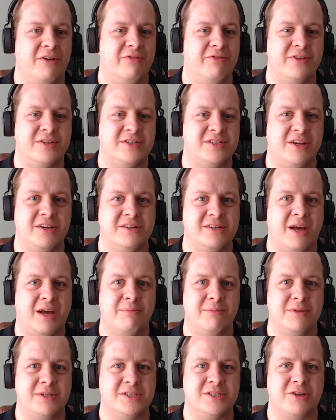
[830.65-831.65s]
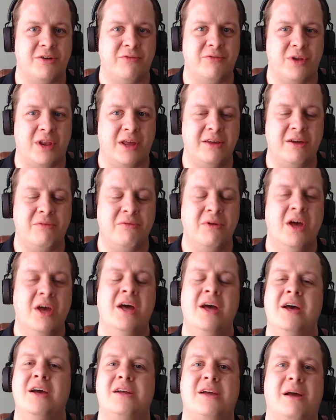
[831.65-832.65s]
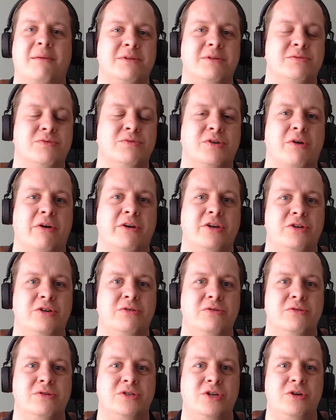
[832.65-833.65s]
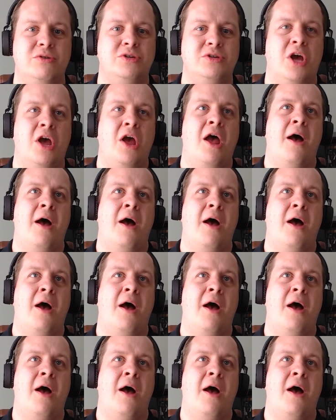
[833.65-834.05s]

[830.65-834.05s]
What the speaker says: certain companies and so forth. Companies were growing huge,